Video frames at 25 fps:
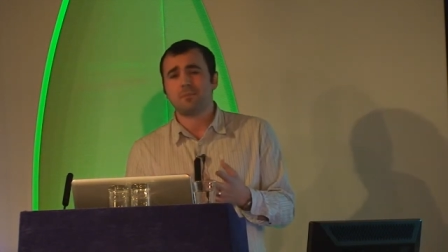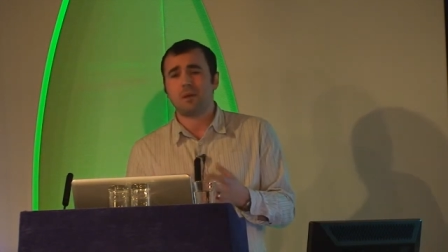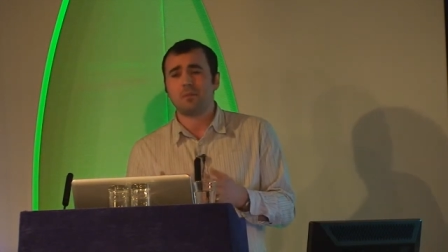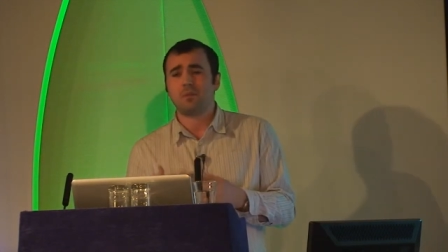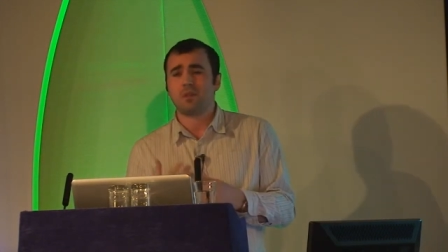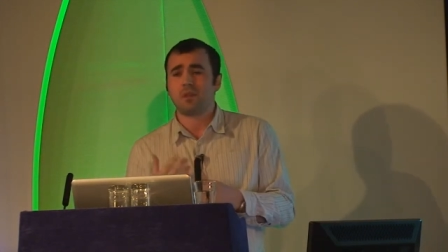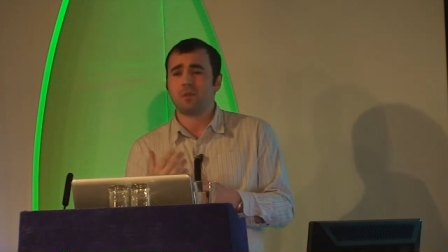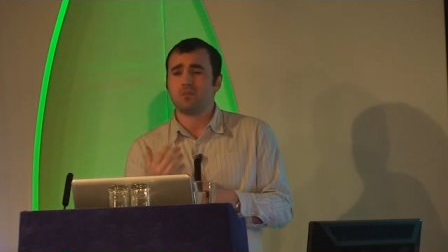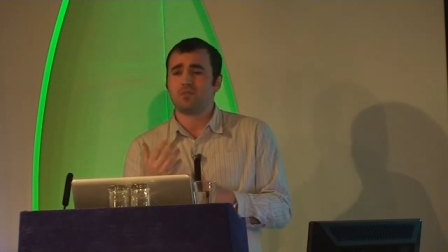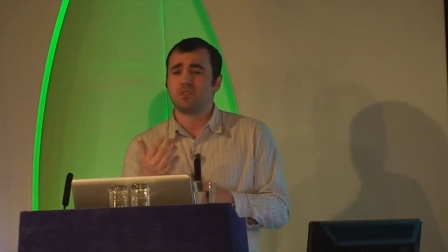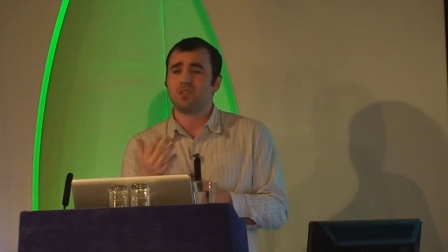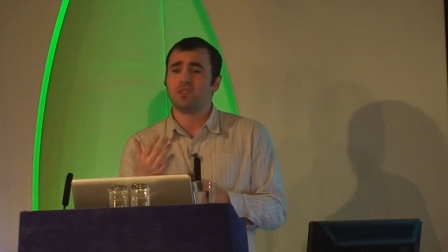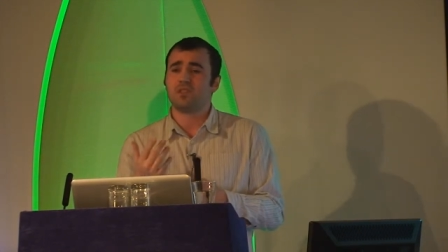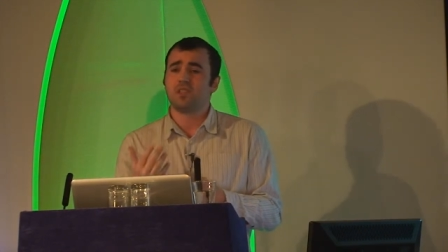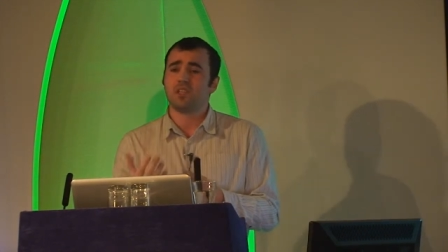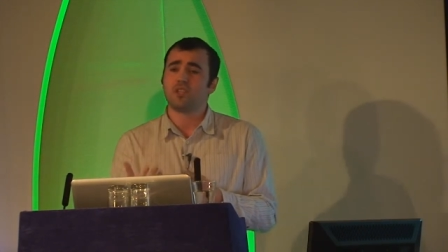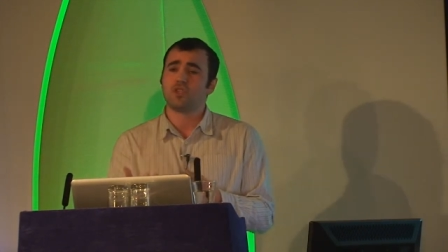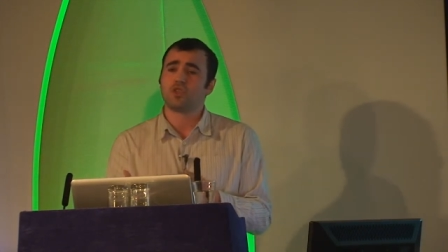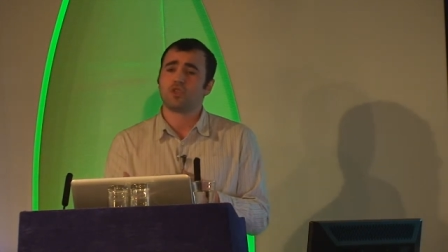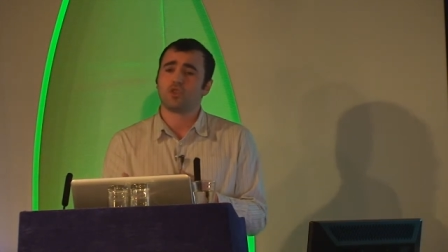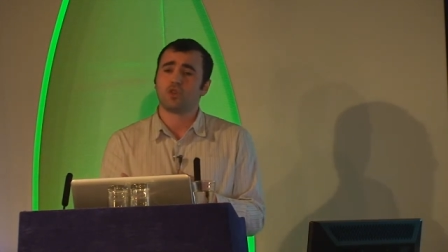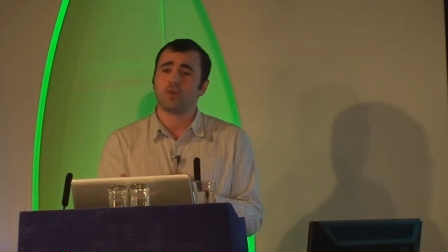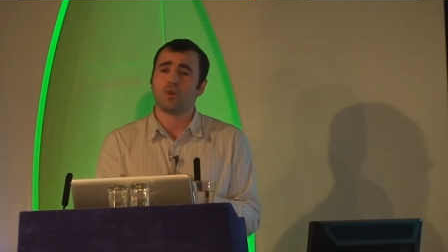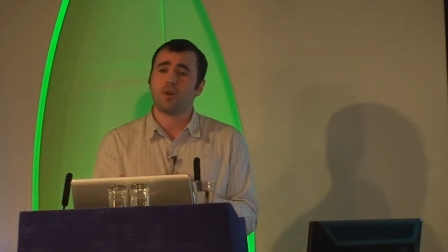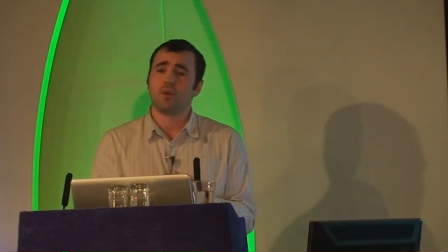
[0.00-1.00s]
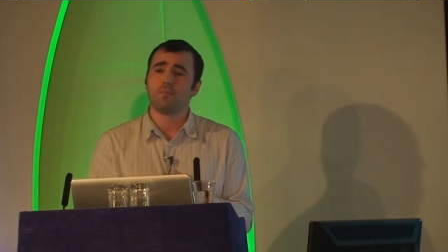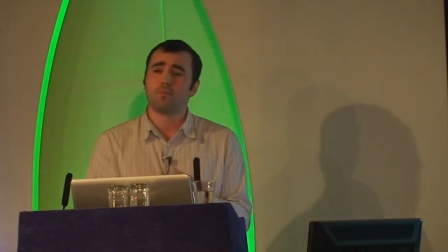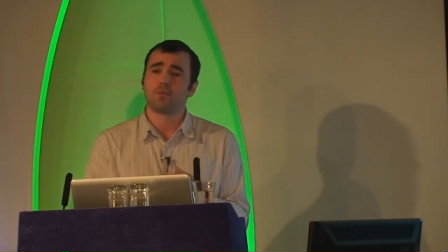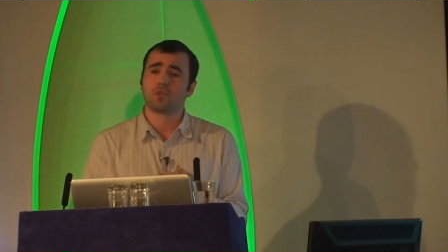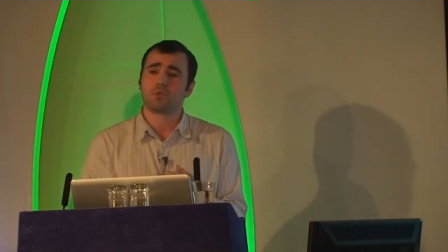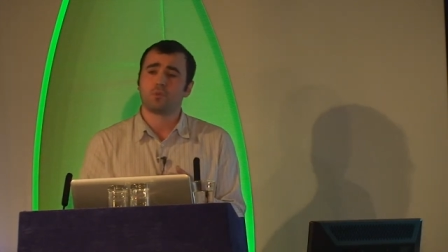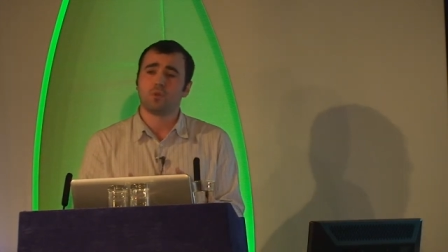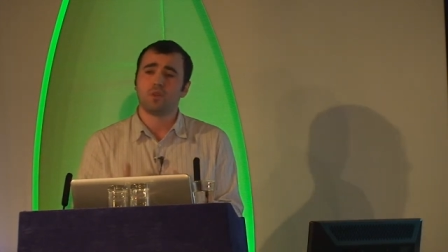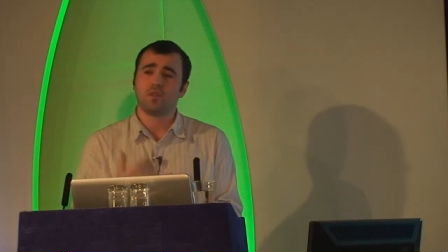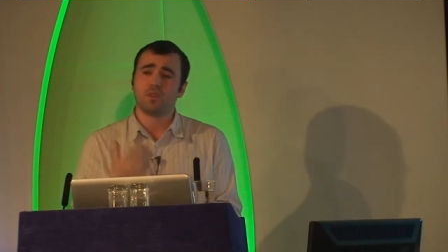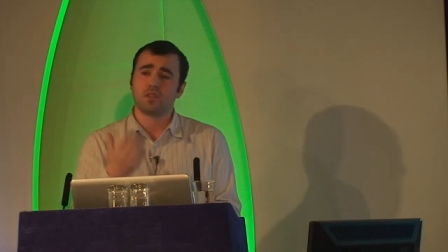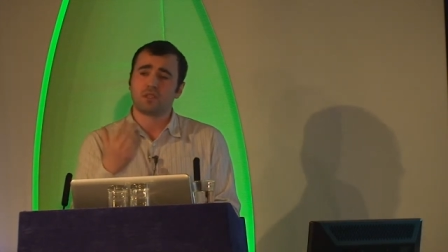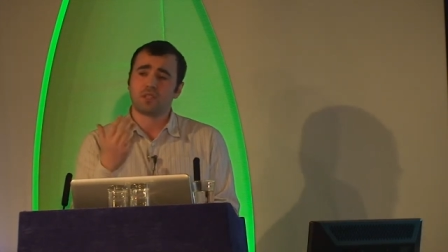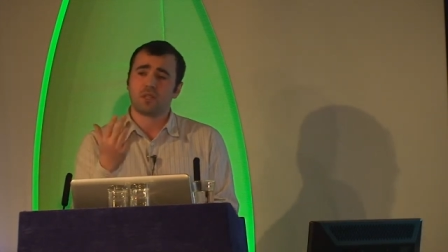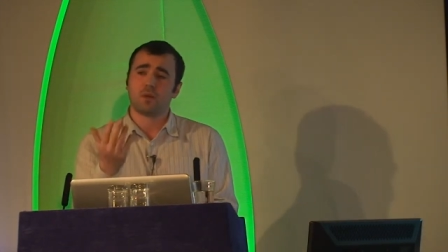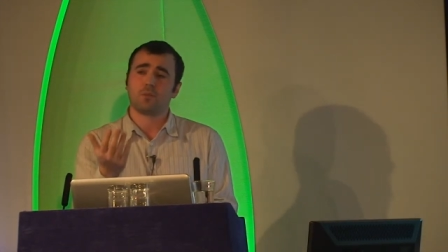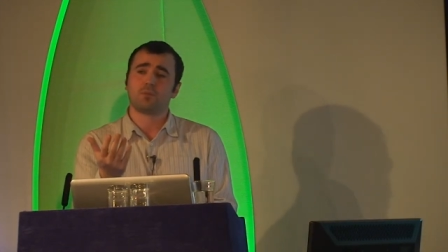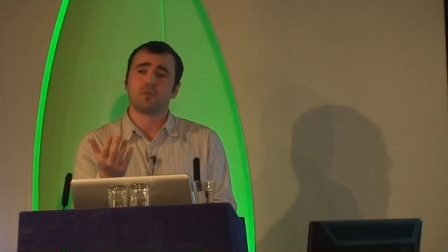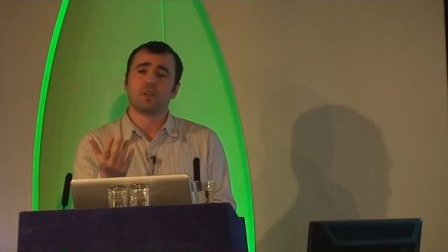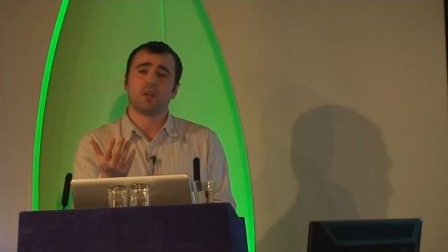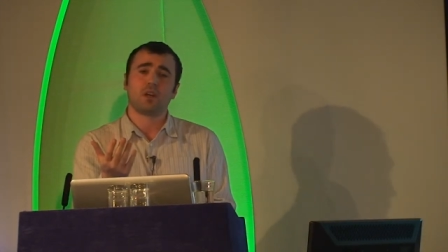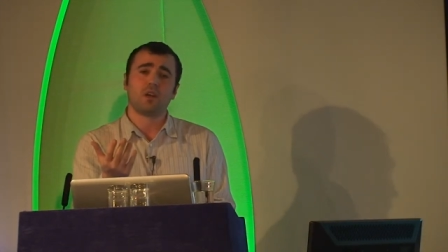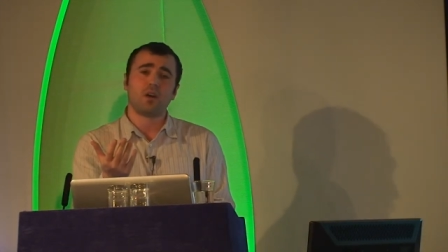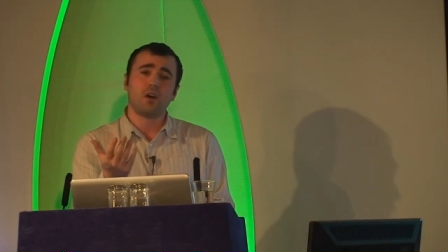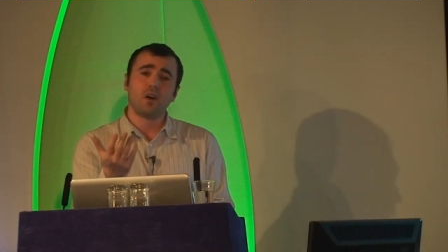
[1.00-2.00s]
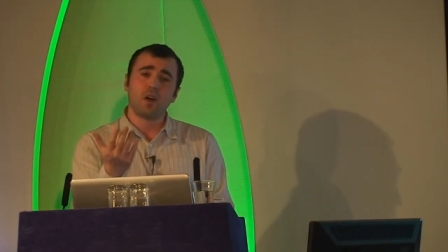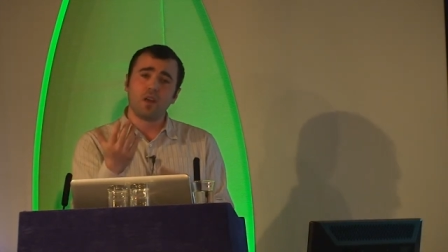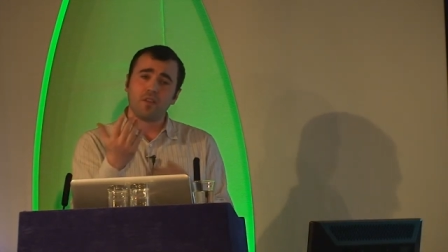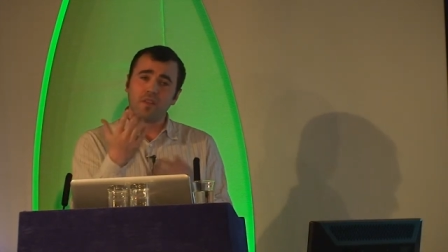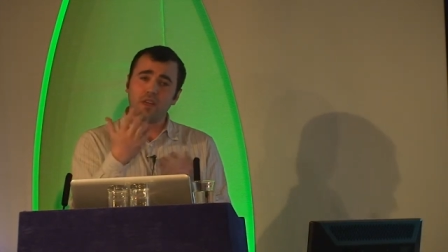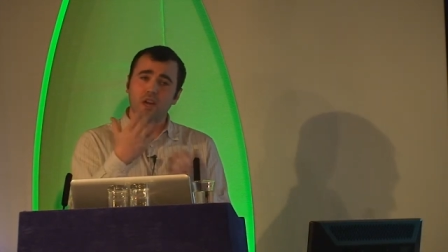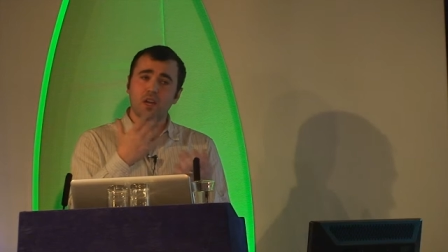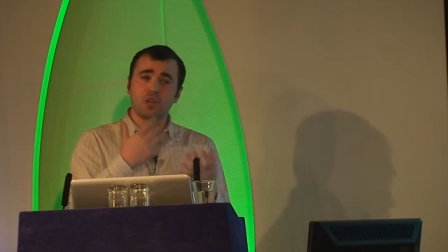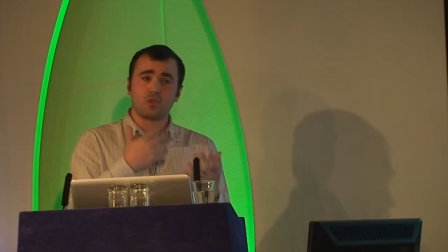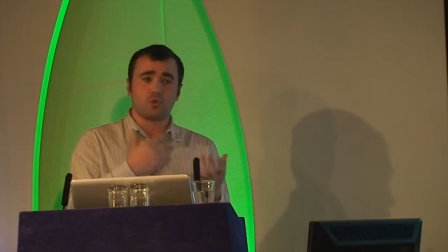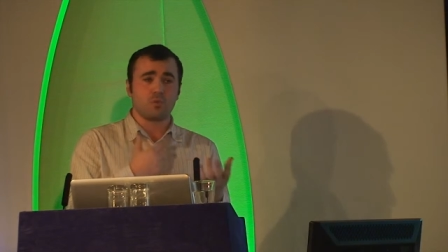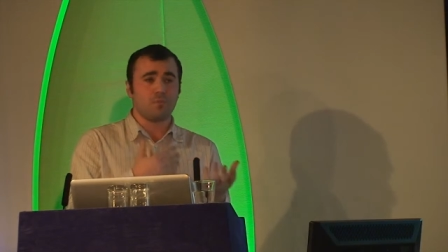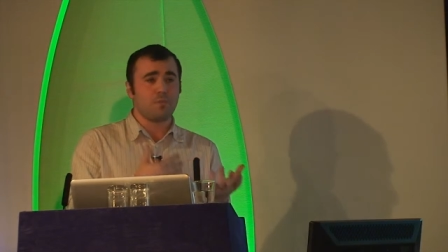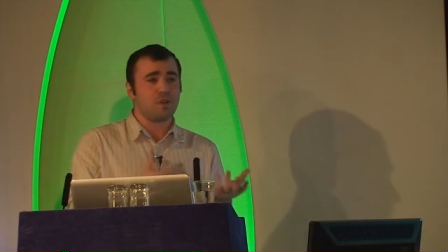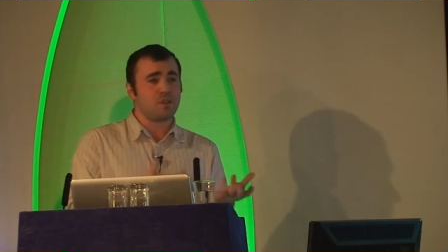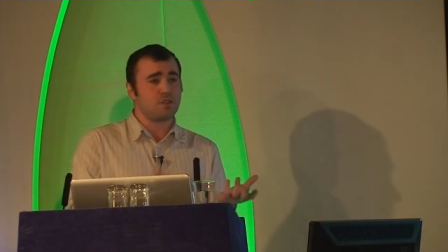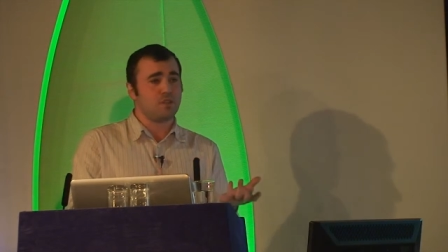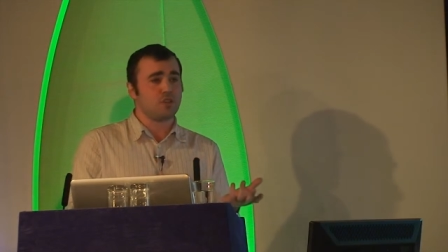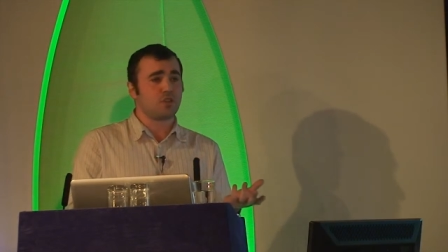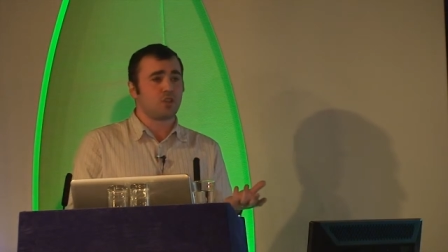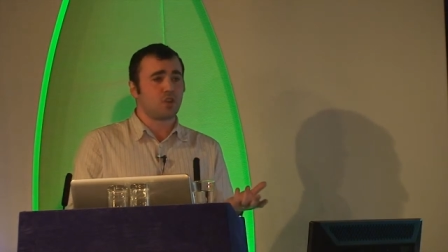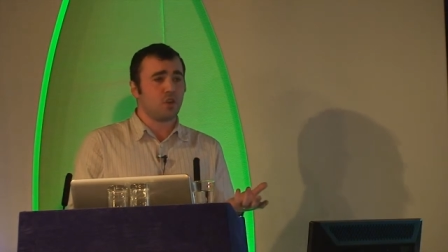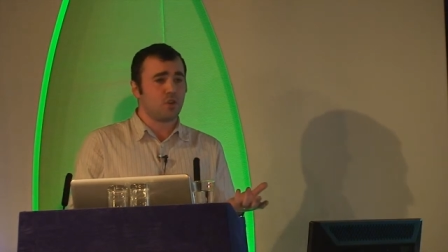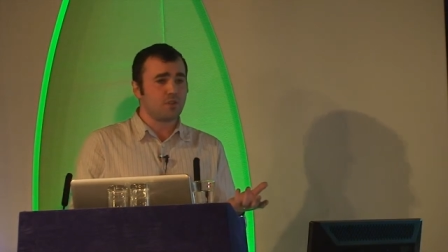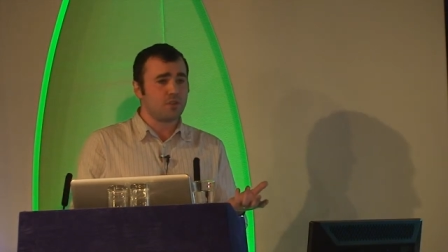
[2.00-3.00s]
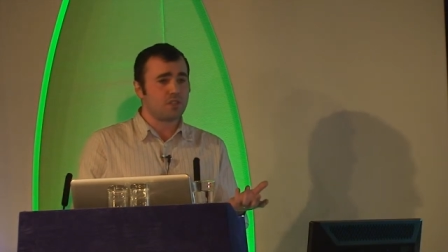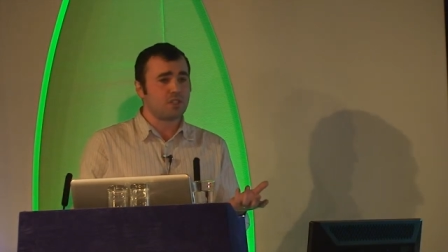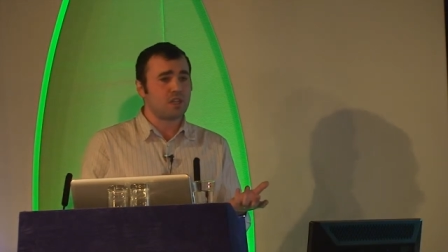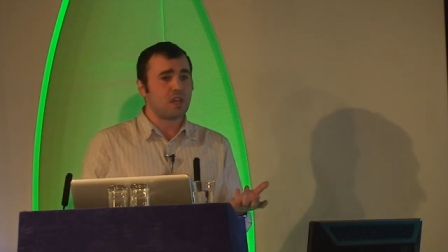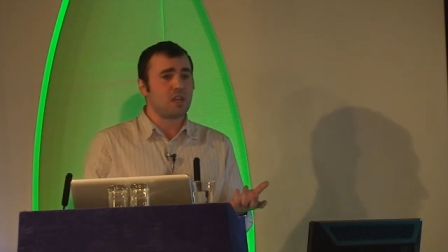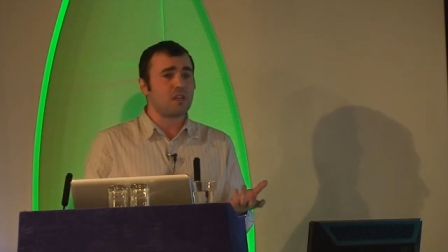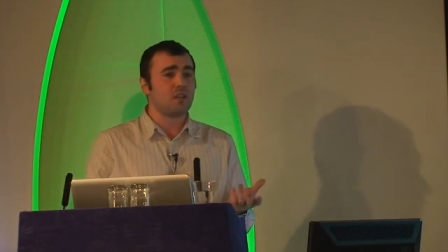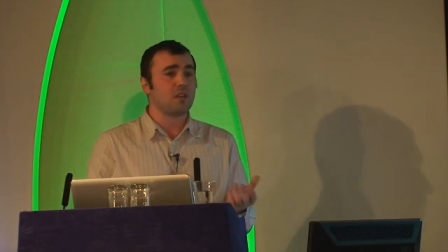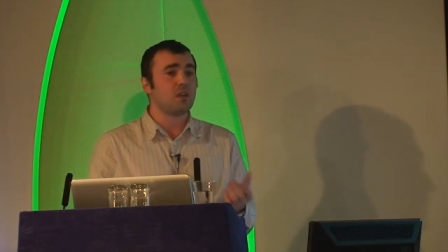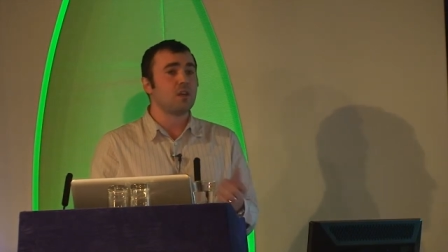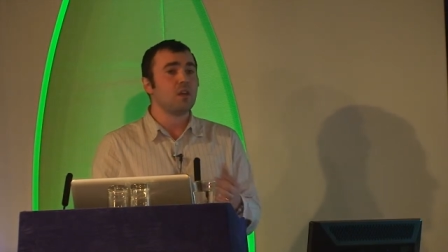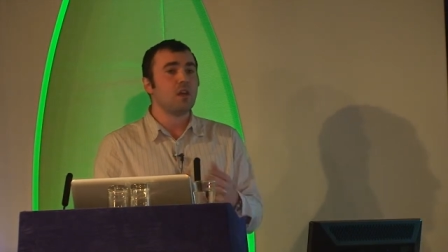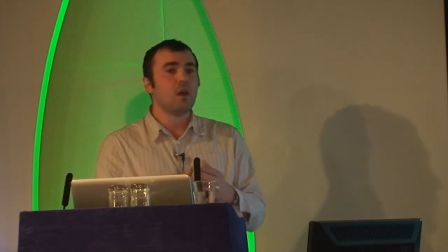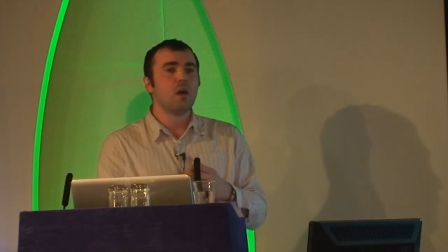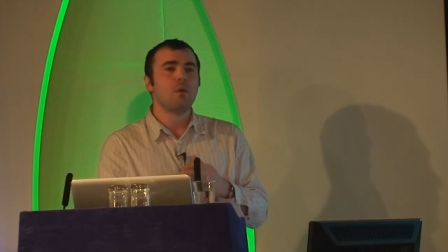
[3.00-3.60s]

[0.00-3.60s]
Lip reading: maybe there was a disjoint between the subject line and the actual message content,